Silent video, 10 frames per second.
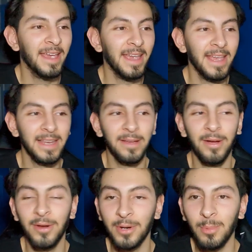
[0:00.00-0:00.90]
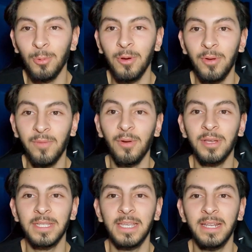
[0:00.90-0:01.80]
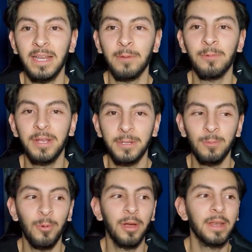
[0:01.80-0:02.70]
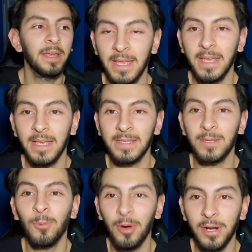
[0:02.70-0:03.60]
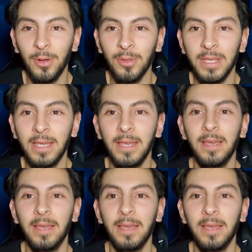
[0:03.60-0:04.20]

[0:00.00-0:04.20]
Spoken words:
And our number 1 overall seed in Region 1 is the one and only